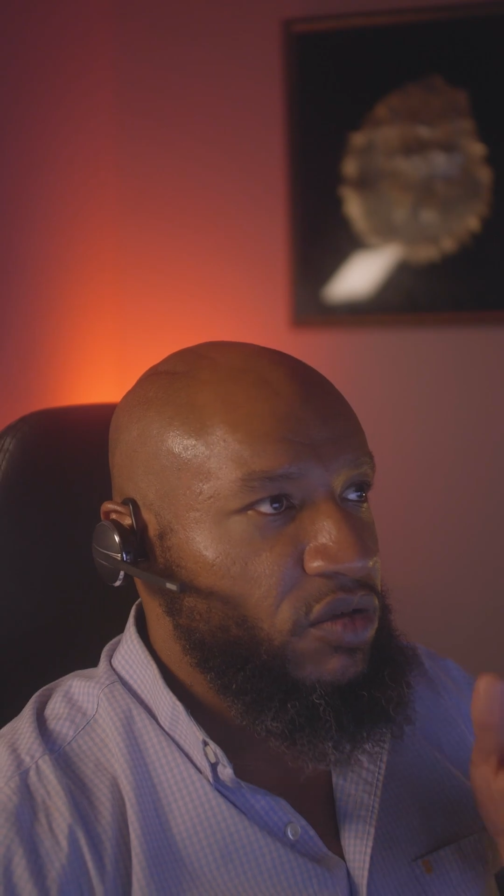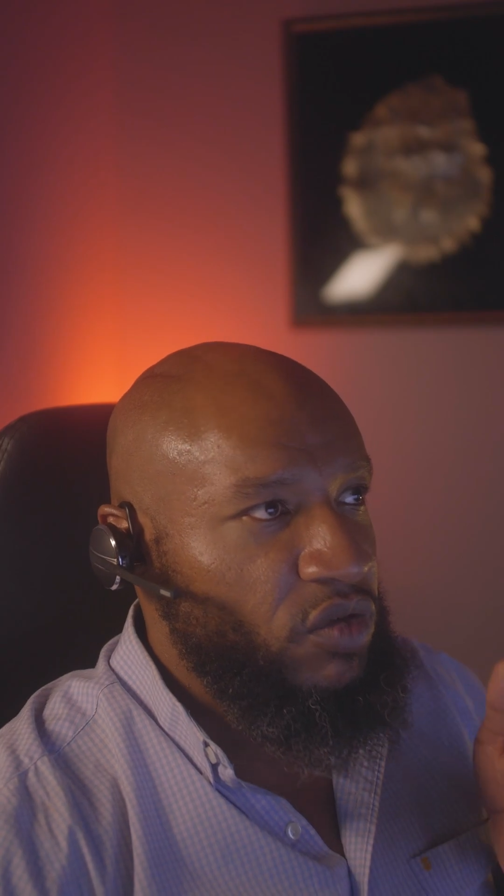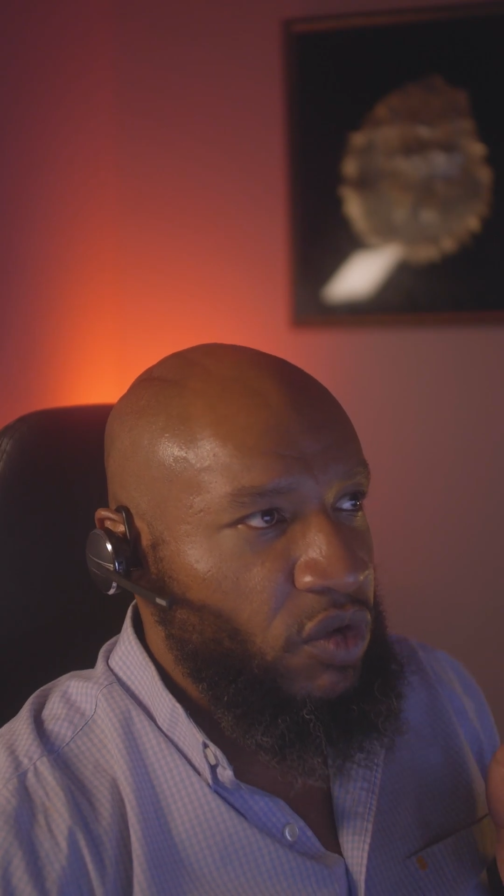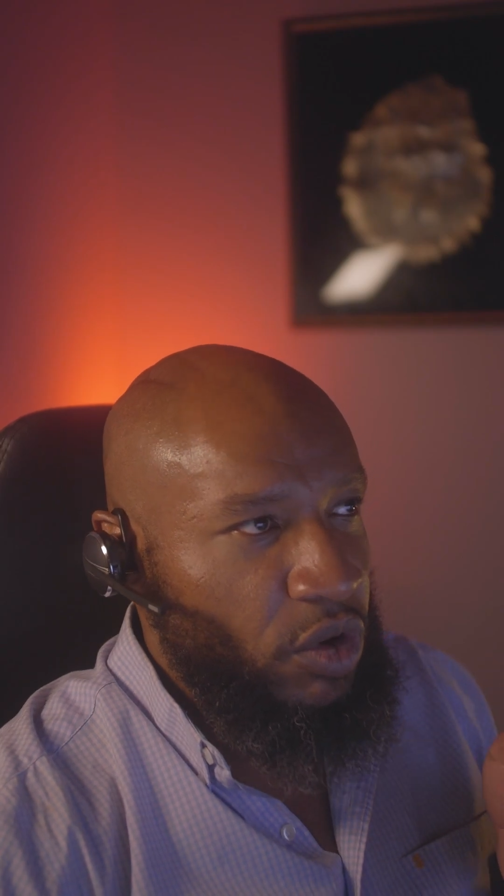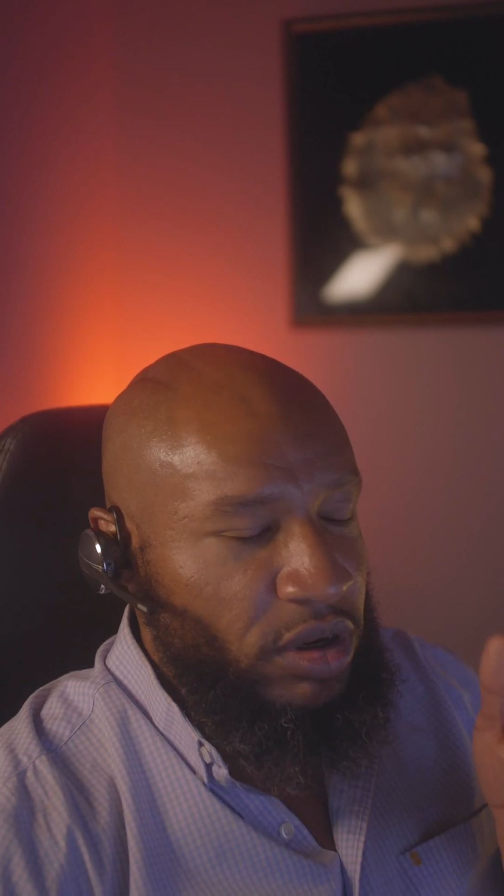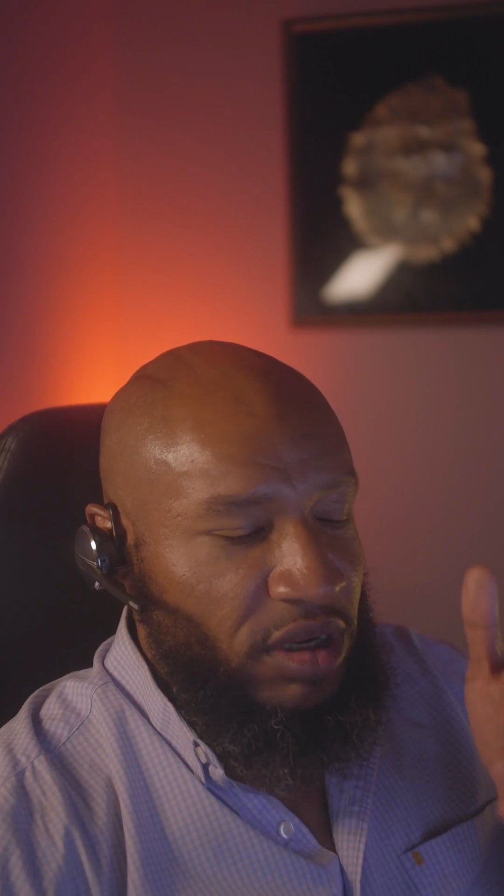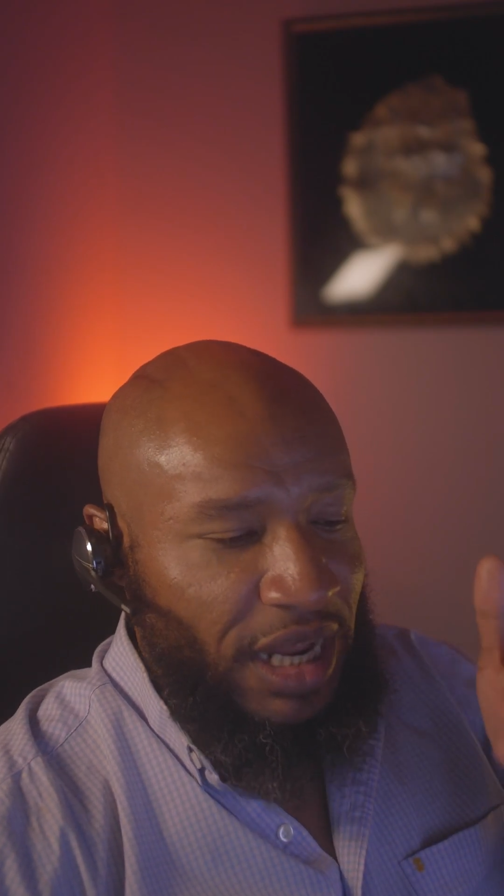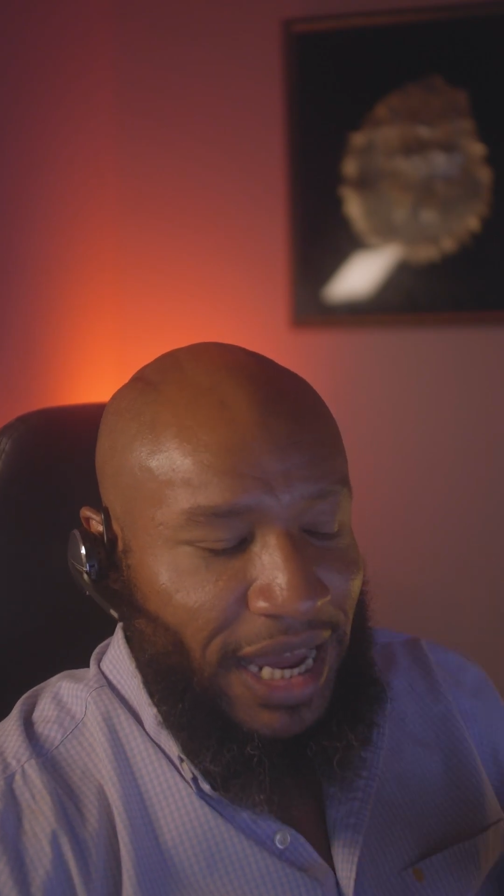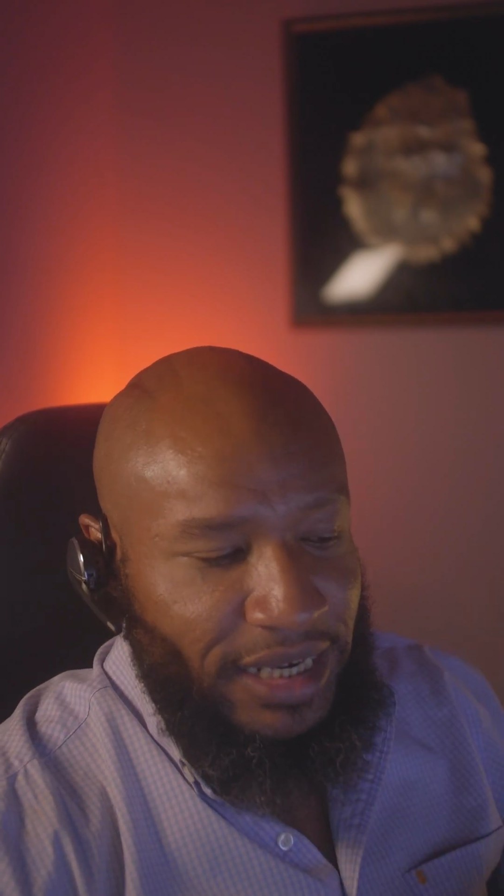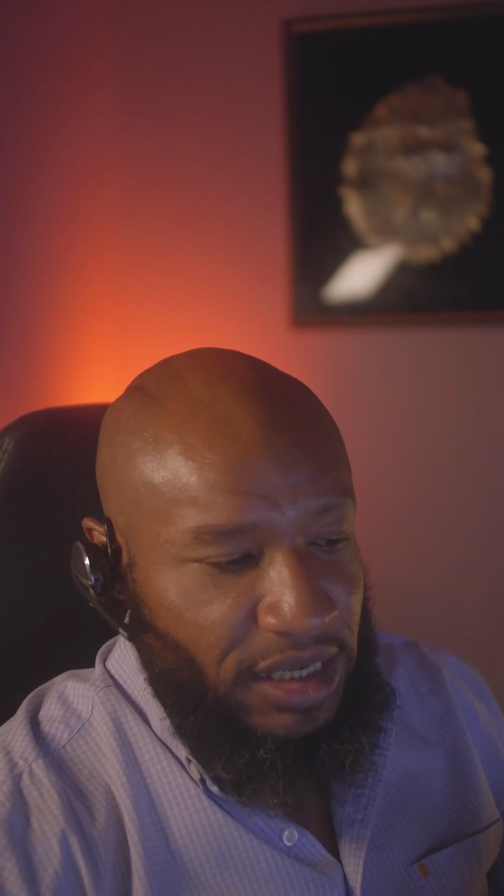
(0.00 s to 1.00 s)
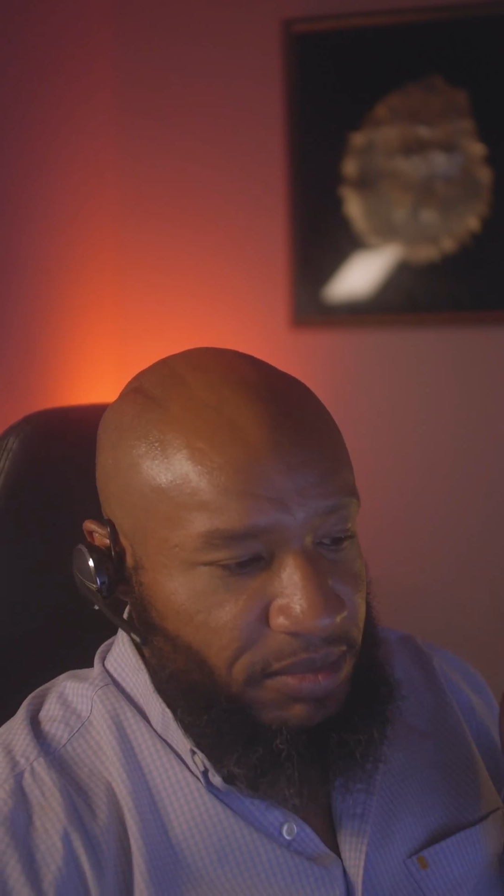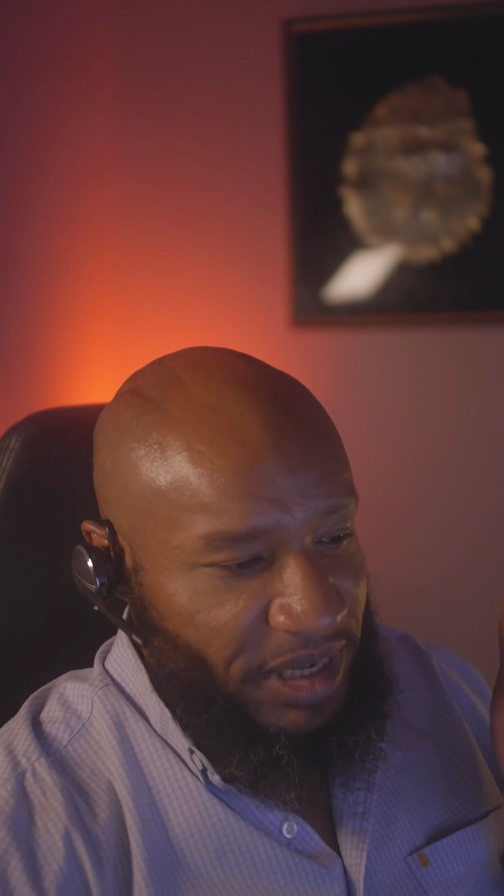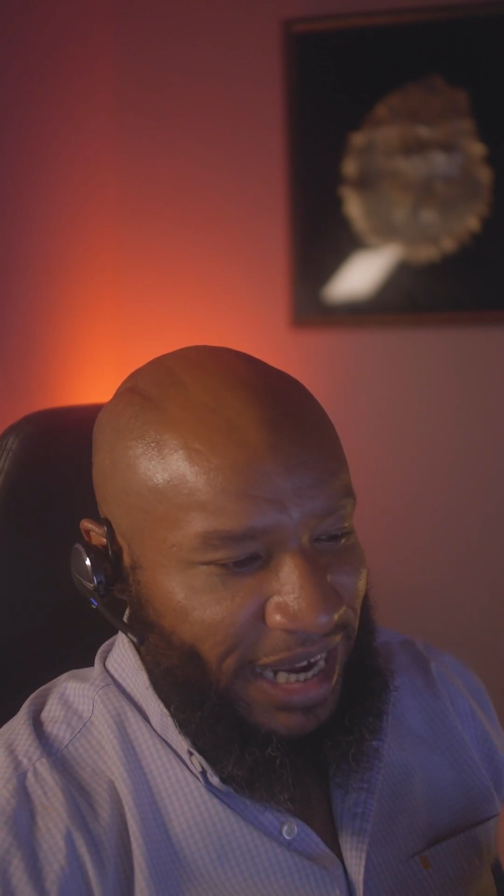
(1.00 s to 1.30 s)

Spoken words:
royal lineup.